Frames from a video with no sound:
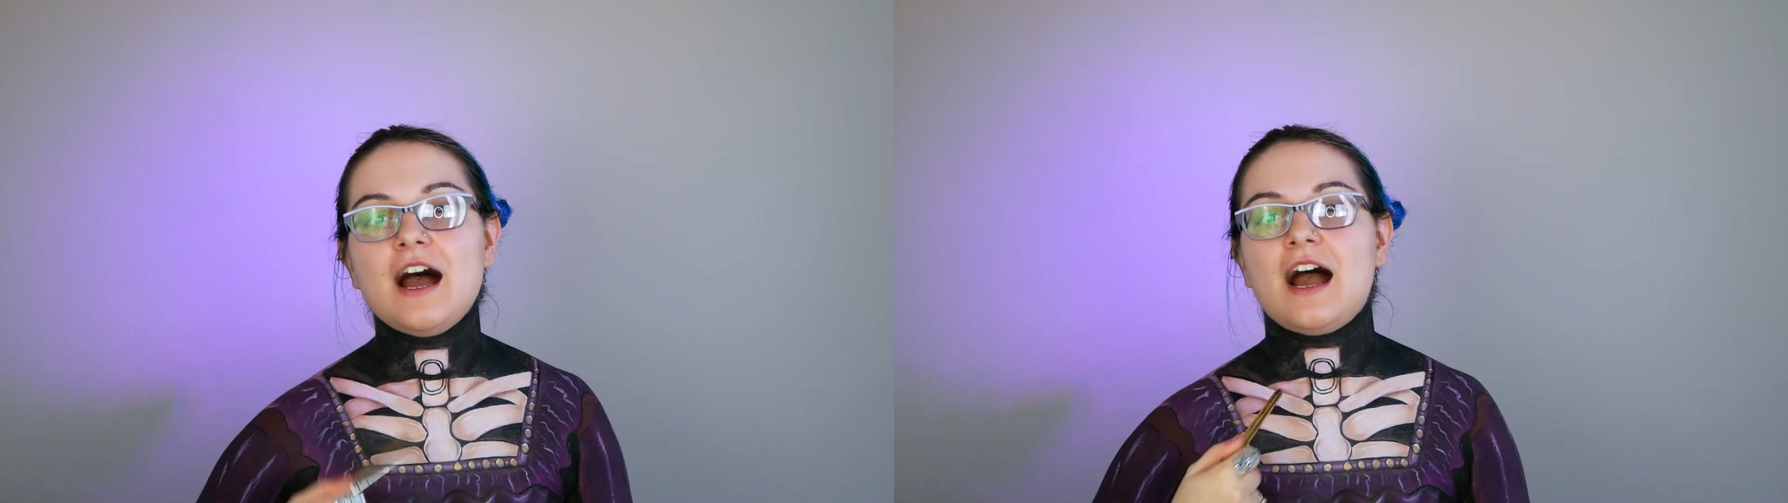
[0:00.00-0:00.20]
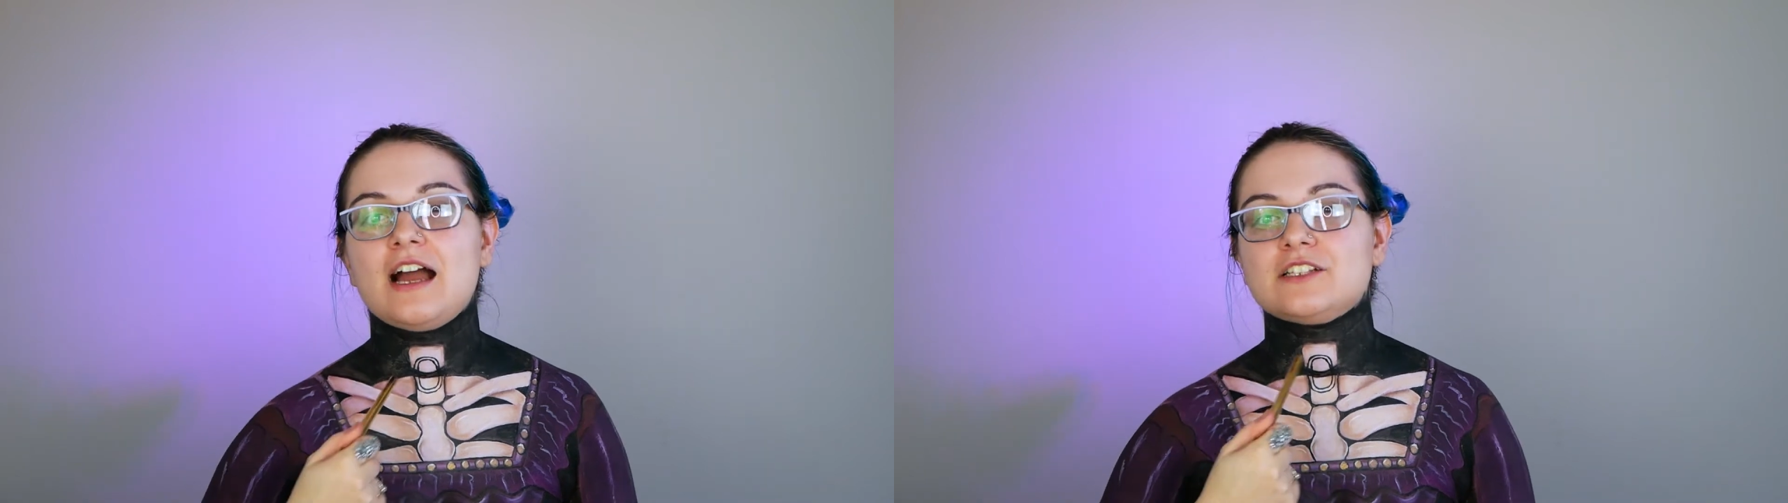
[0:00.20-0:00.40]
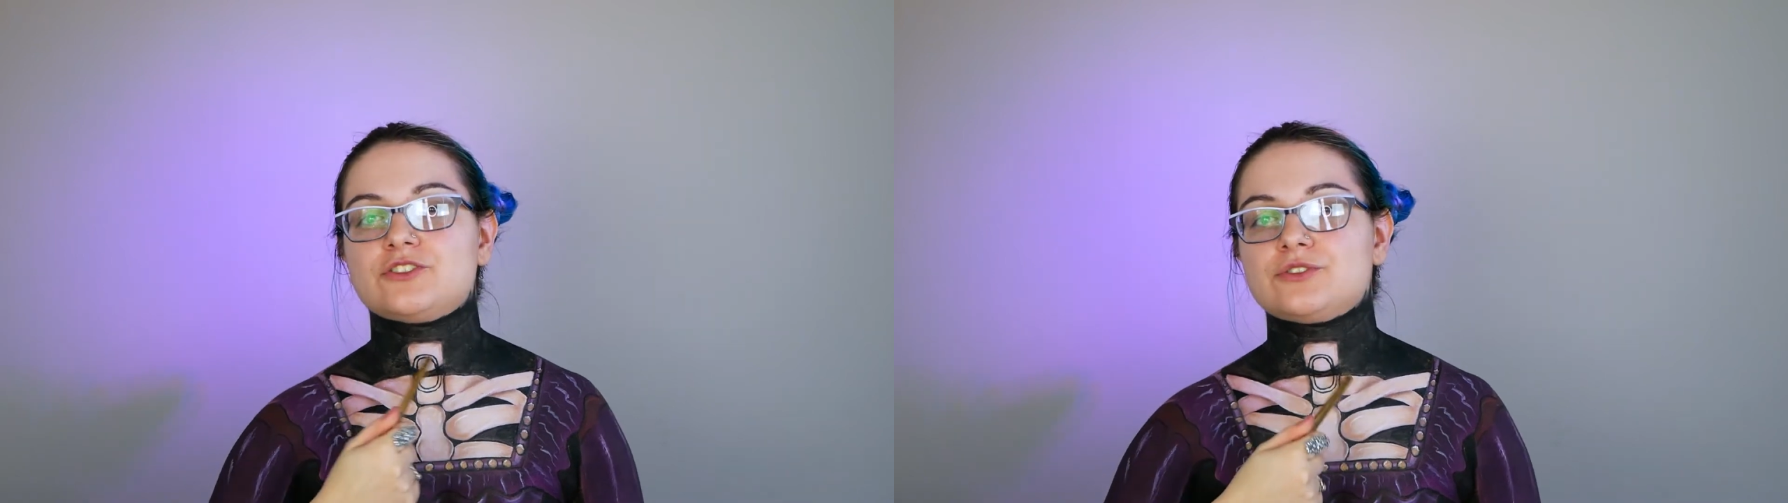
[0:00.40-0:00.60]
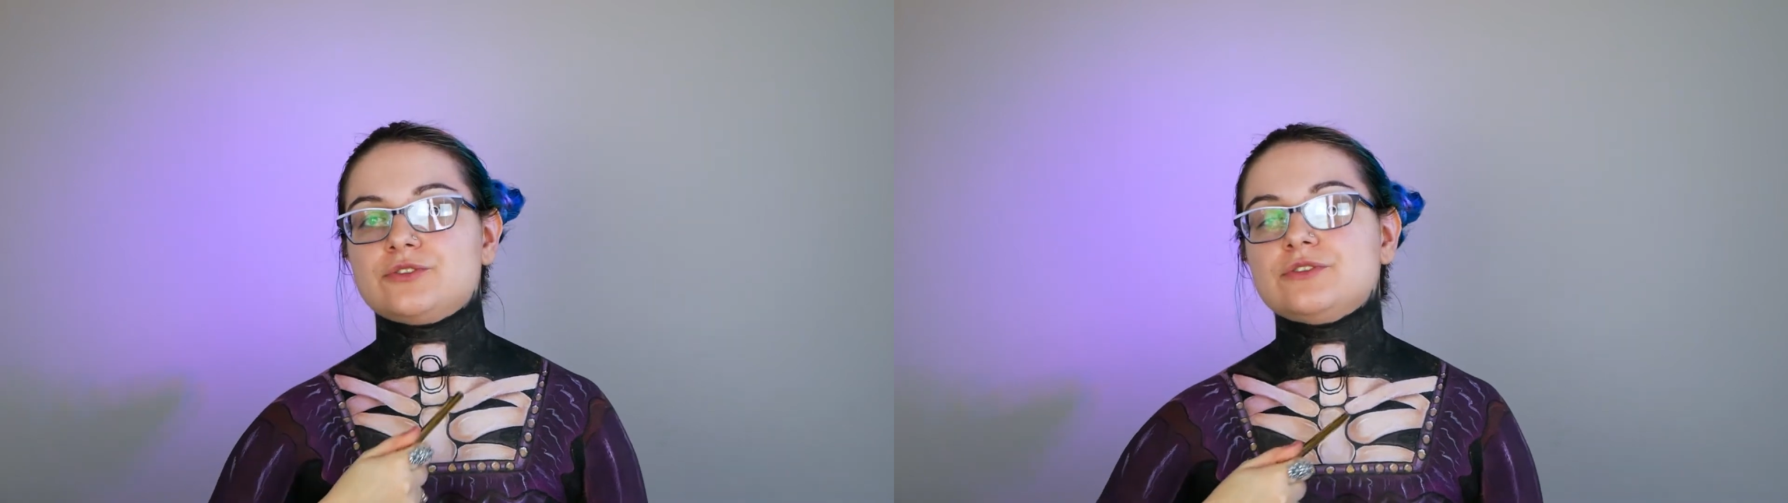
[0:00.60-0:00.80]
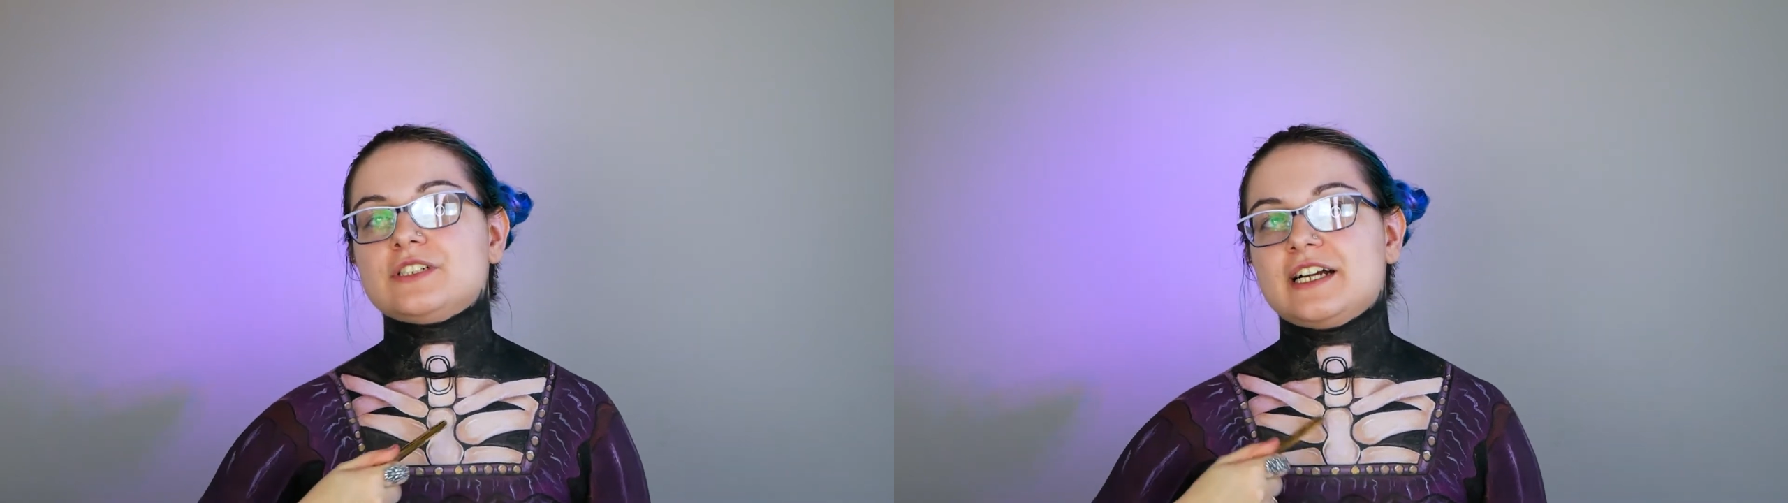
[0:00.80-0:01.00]
I
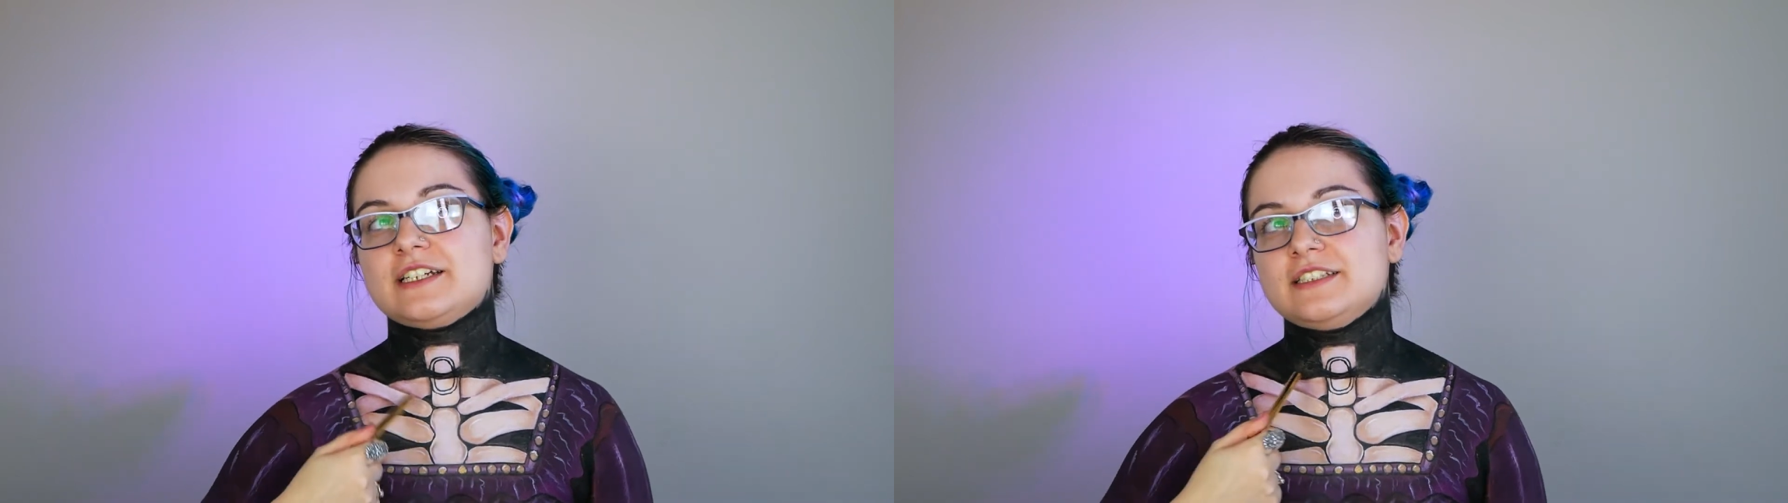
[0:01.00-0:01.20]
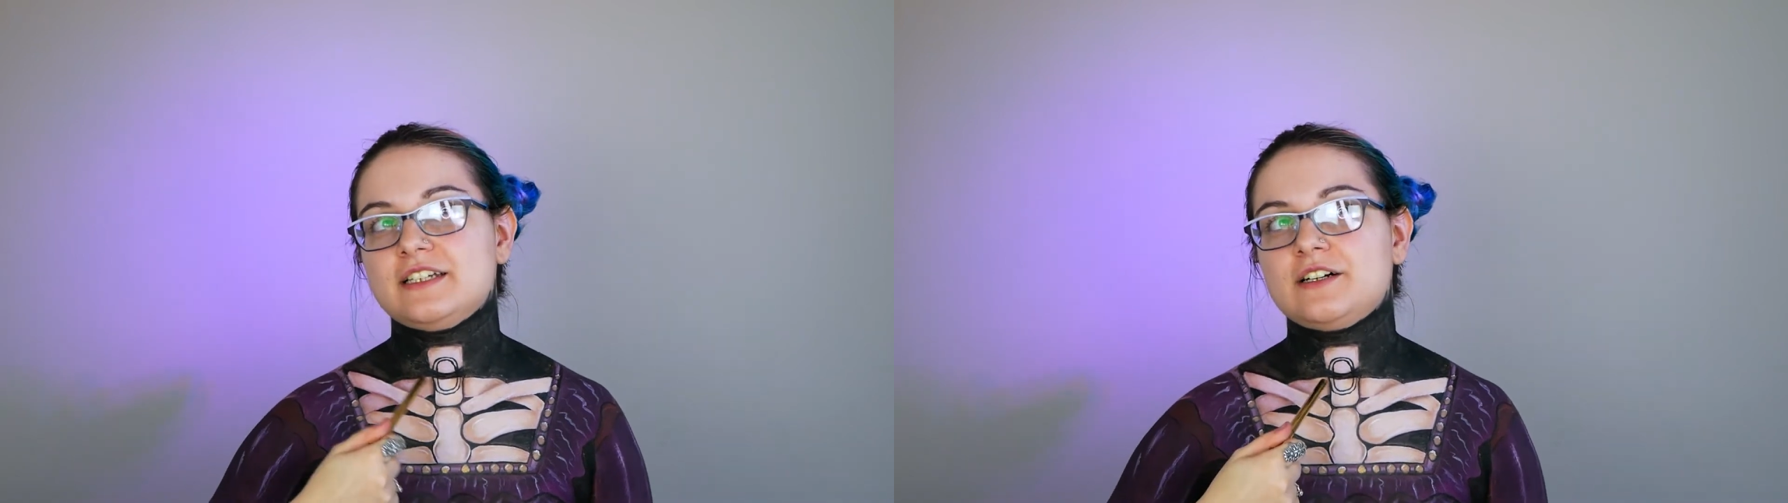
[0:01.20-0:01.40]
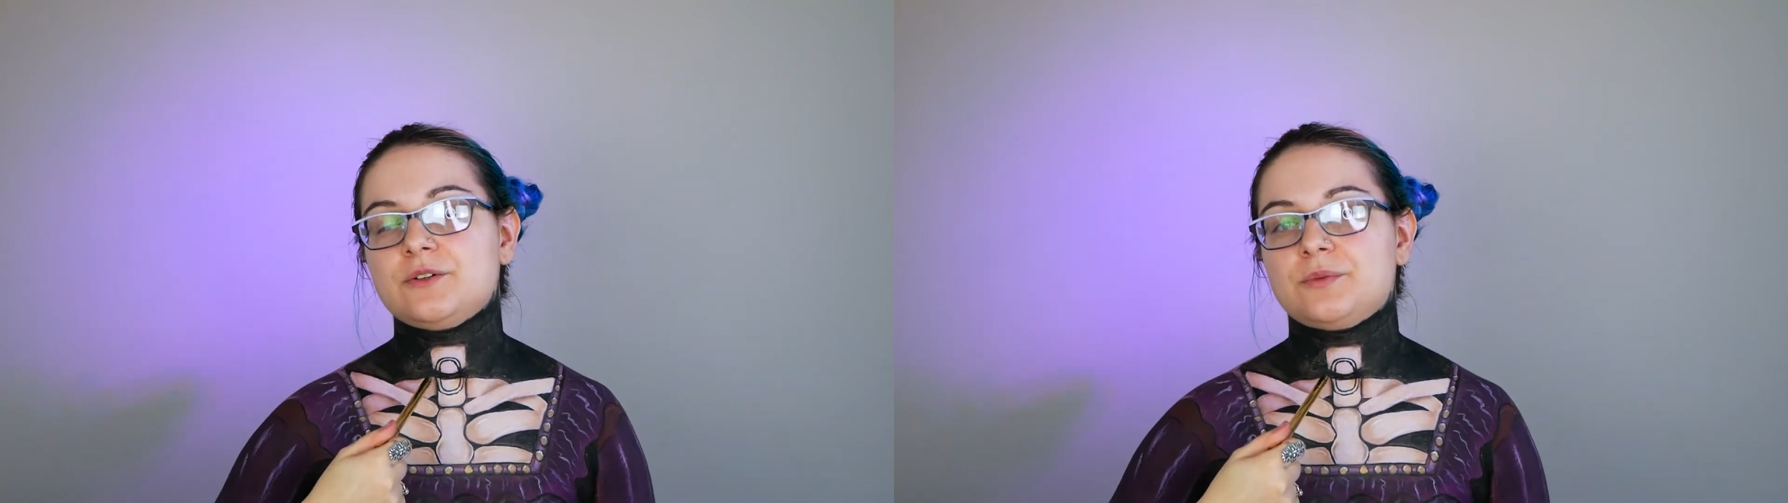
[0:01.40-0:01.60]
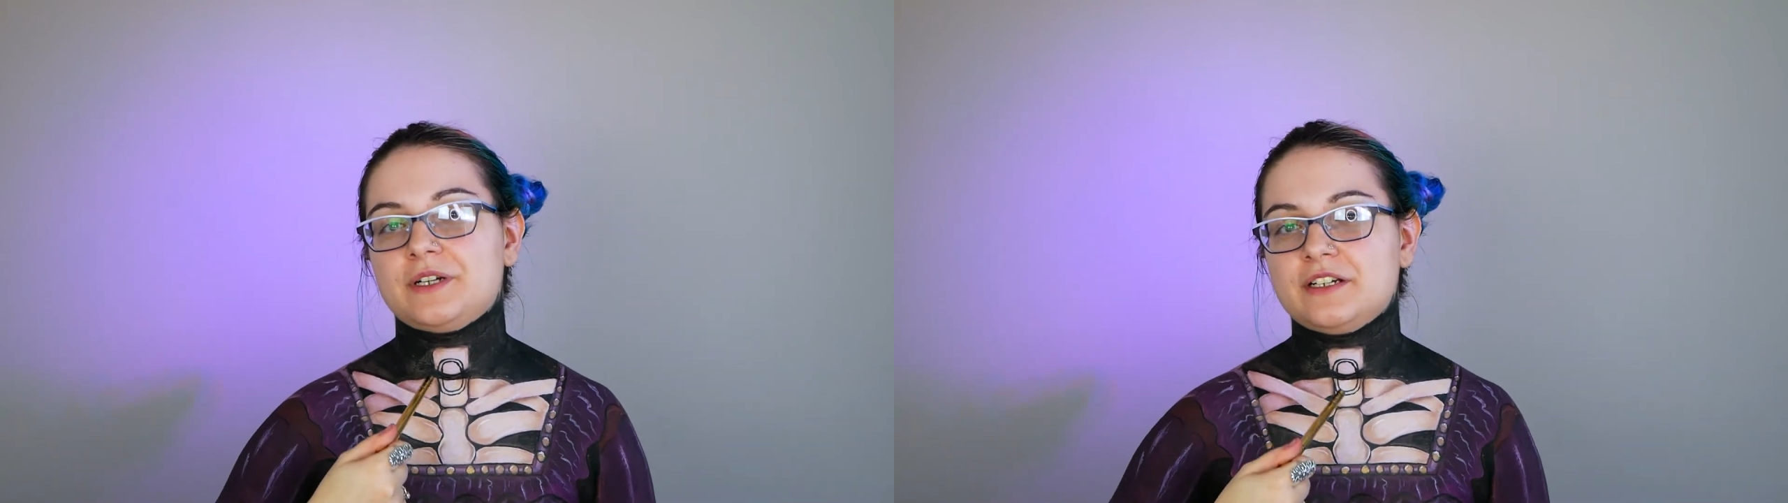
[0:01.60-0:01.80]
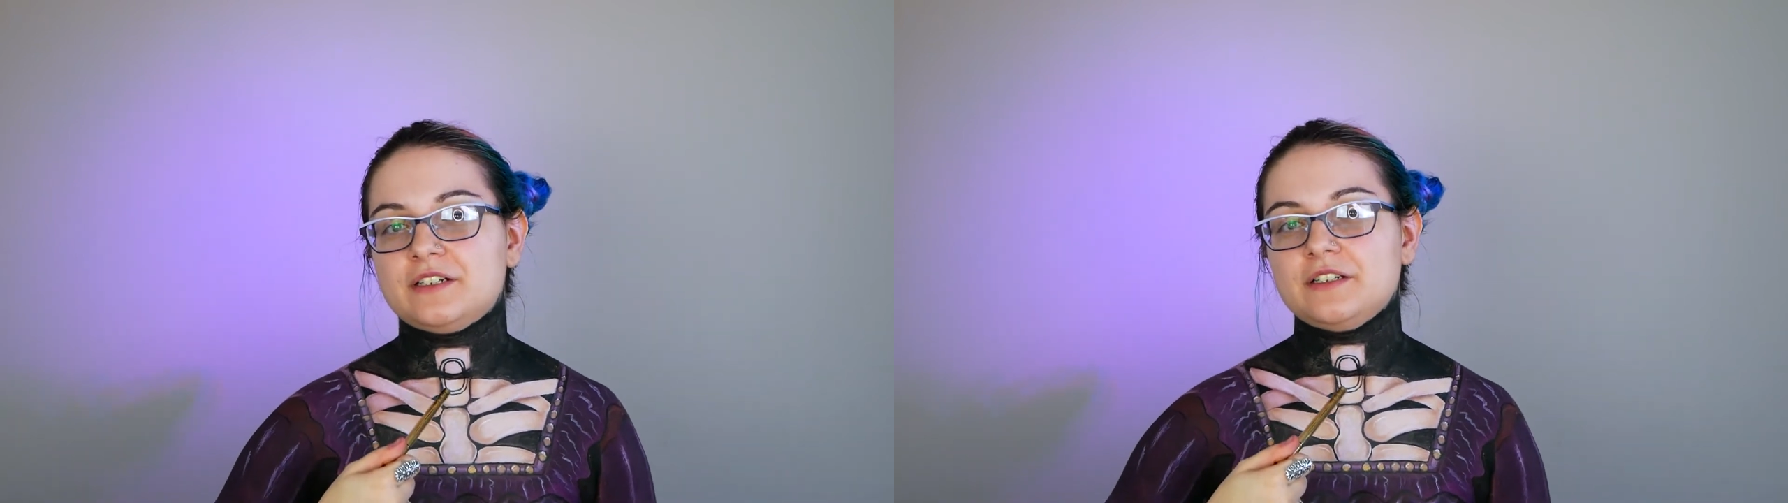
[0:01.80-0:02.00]
drew kinda
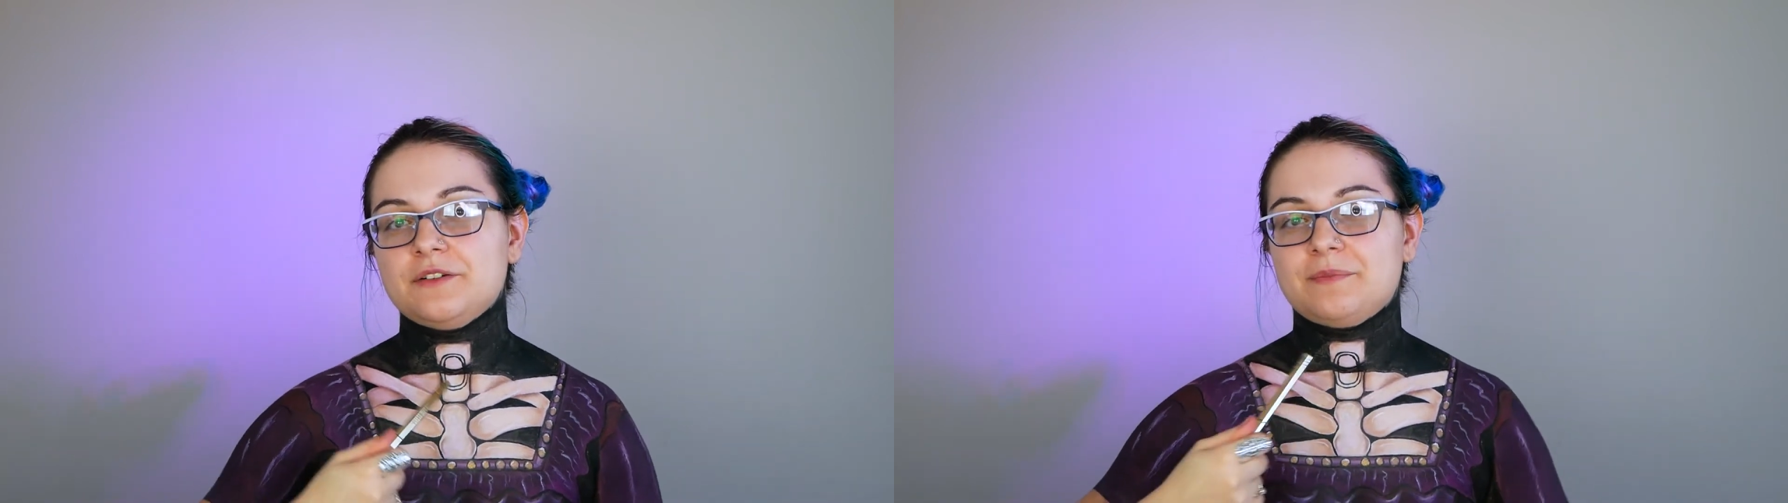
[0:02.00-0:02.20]
where